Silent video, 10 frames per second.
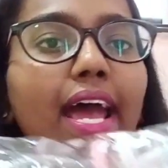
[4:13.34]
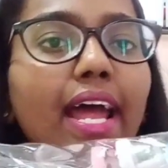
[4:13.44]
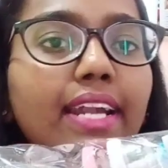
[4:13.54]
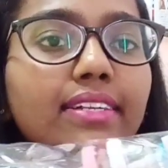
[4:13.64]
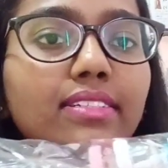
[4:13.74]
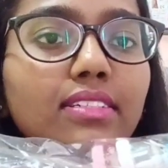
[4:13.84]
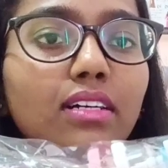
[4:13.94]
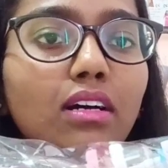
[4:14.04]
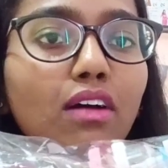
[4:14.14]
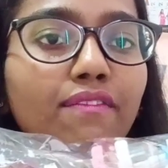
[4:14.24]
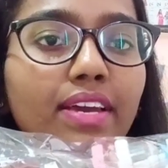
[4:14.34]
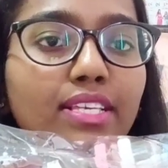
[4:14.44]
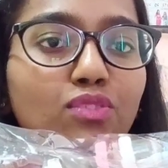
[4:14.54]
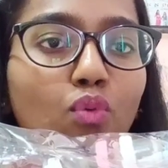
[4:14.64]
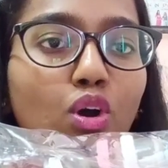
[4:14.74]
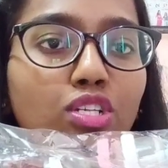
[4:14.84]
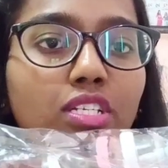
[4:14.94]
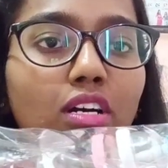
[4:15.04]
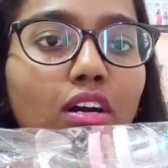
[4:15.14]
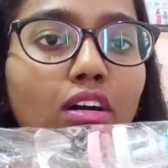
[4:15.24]
and uh, a face
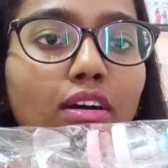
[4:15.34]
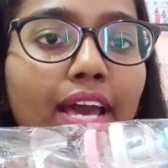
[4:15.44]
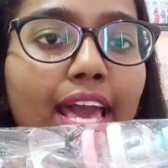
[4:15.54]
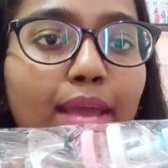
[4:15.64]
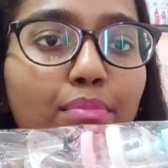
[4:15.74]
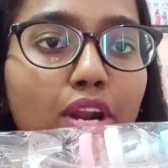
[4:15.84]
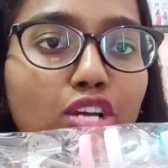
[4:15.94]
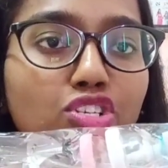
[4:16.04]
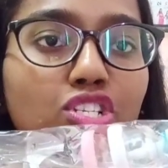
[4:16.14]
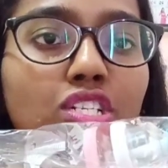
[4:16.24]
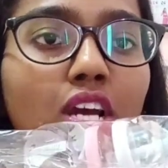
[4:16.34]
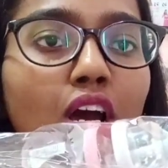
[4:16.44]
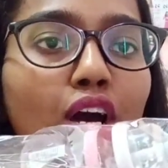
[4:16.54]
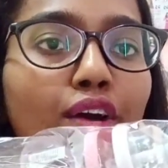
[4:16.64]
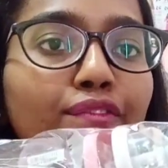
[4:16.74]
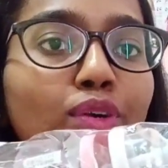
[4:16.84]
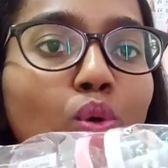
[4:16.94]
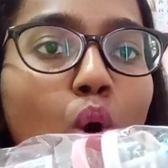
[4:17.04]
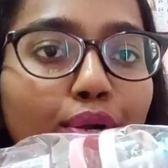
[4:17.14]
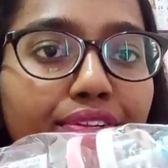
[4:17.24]
wash a hairbrush few
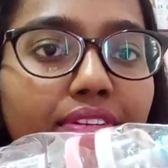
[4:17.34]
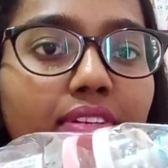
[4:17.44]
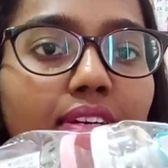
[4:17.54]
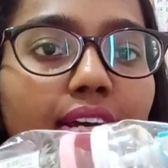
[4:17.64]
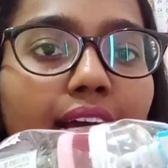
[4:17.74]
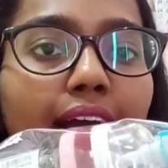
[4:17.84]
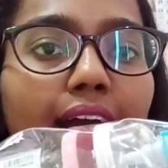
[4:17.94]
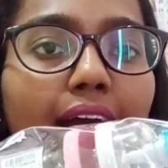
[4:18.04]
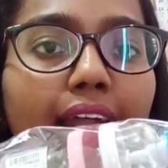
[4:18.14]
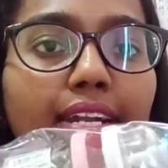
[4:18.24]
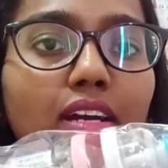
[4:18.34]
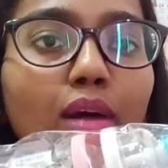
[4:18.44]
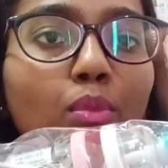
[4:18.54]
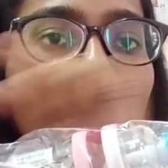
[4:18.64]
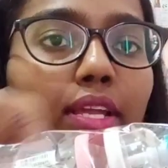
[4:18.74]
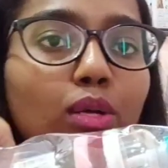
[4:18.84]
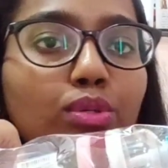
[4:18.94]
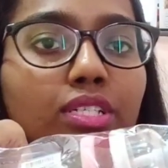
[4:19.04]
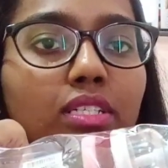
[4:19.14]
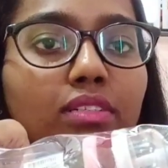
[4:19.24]
cotton and a body
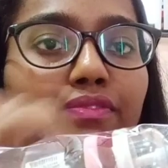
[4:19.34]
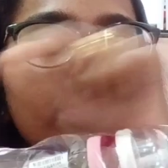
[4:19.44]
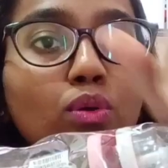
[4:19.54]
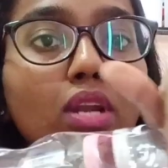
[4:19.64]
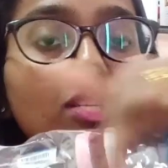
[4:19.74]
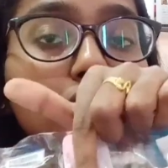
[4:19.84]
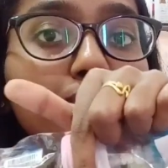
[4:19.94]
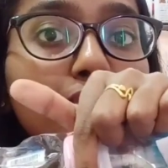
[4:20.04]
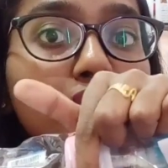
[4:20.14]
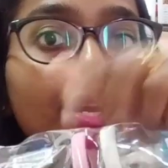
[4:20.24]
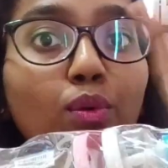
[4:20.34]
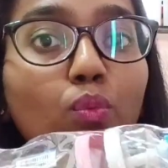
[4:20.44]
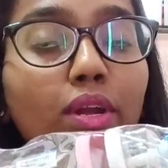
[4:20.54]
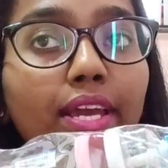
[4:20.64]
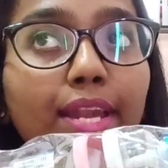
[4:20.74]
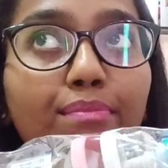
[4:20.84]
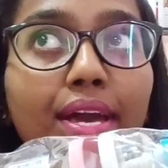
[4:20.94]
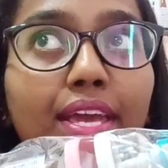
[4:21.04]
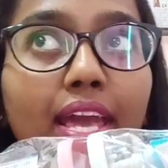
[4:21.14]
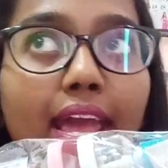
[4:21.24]
lotion, few clutches because I don't want to get
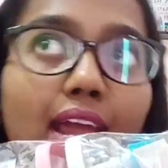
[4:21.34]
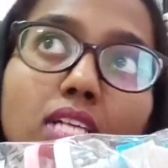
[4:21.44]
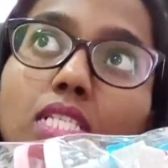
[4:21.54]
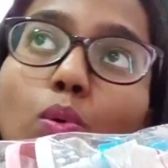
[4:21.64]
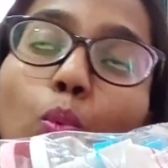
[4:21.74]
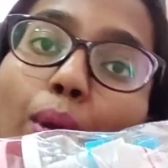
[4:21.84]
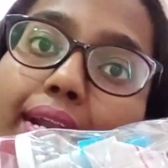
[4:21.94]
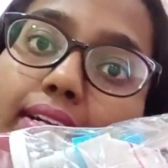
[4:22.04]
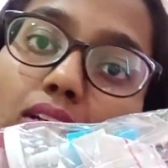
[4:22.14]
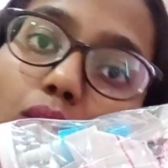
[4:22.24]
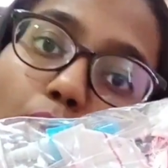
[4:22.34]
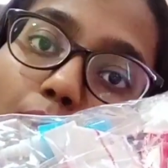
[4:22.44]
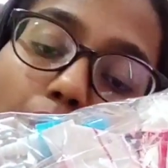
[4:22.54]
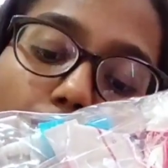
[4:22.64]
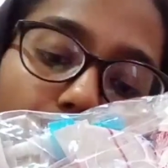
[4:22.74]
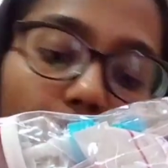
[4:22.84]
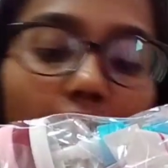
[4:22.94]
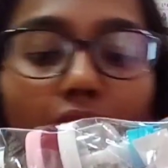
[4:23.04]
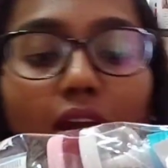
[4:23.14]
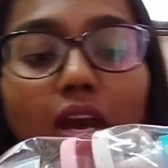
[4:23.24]
my hairs wet while
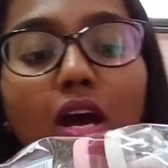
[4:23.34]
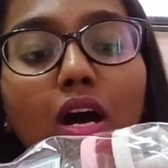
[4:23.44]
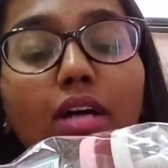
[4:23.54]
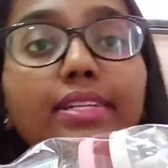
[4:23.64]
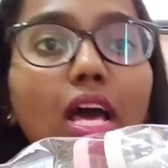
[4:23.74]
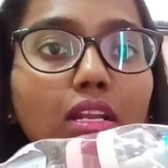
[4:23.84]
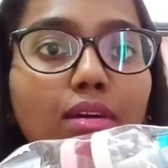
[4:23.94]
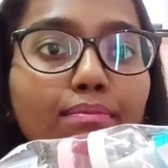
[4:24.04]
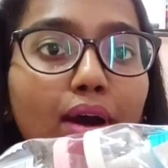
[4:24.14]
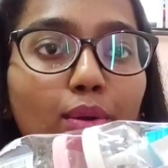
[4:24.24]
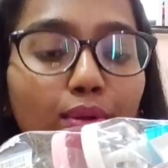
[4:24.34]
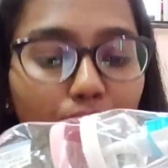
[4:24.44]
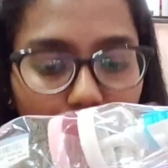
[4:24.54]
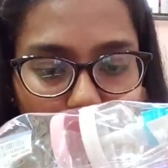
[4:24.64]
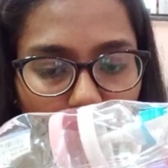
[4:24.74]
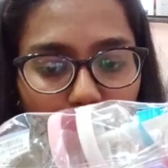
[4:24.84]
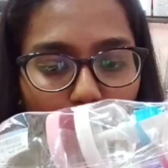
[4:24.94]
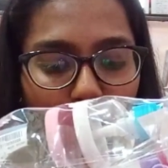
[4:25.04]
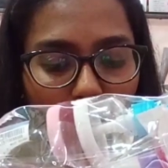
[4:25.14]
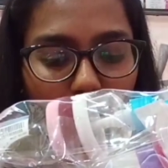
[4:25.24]
bathing. A talcum powder at
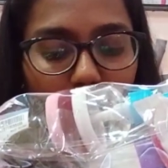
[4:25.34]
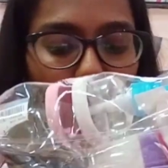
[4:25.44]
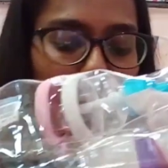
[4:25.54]
the back.